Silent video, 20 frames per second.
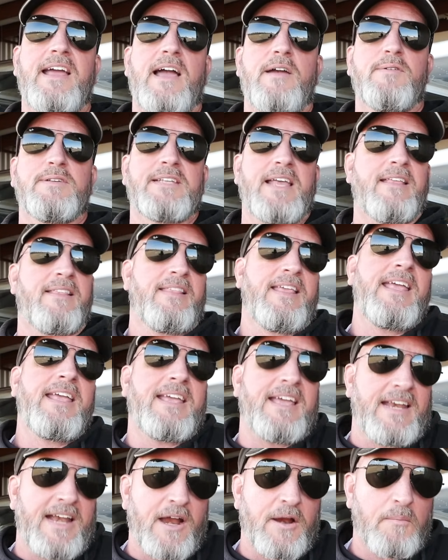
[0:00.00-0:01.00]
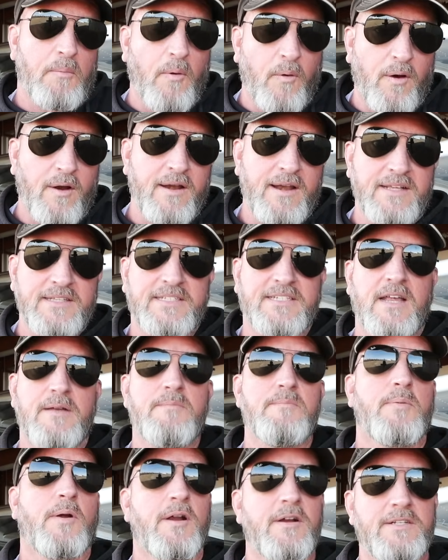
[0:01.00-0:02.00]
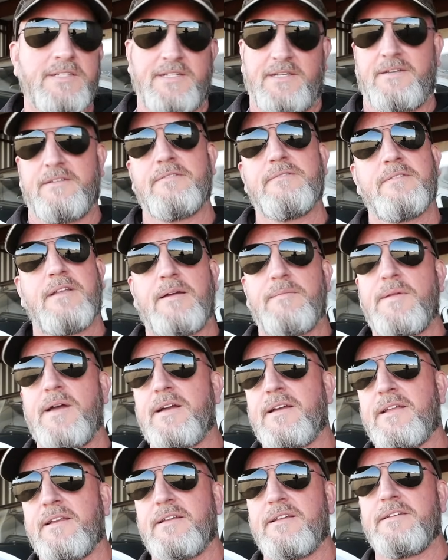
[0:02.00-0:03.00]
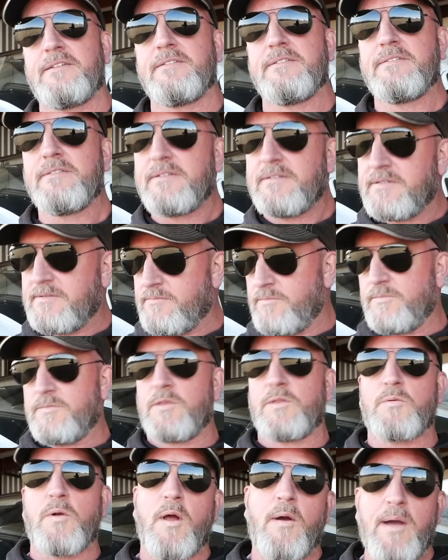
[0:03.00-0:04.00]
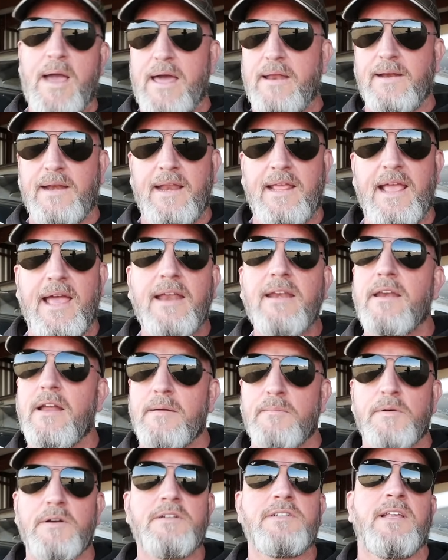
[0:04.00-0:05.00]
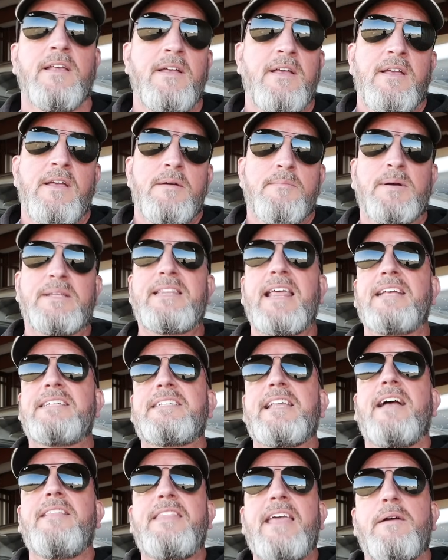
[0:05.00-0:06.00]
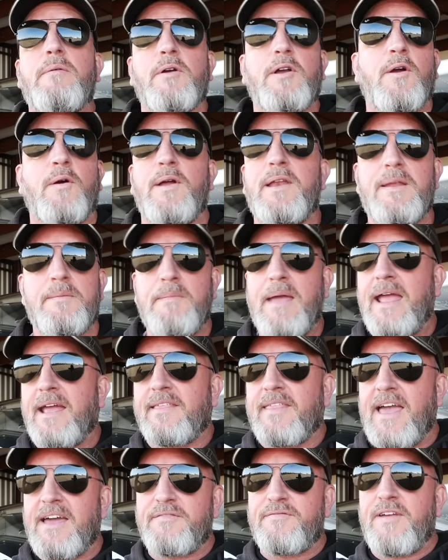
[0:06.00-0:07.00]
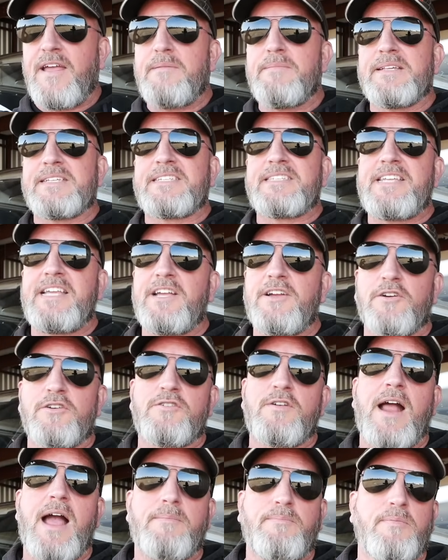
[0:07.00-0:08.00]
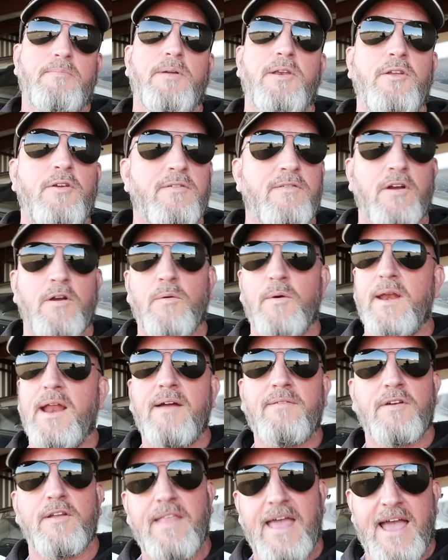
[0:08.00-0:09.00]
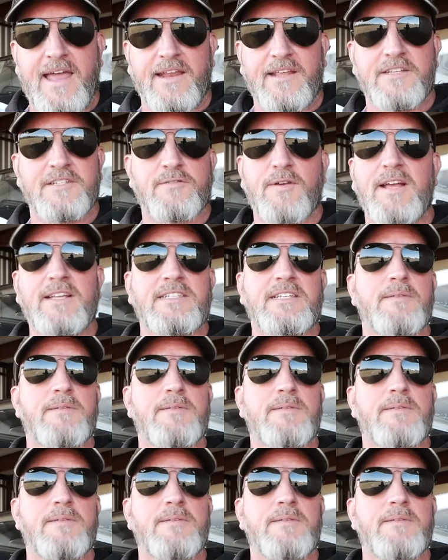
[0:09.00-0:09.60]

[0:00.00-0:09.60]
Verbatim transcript: I was at Lincoln Airport and some person, I'm not going to throw out any N numbers, but they said they were going to make that famous teardrop maneuver, whatever that is, right?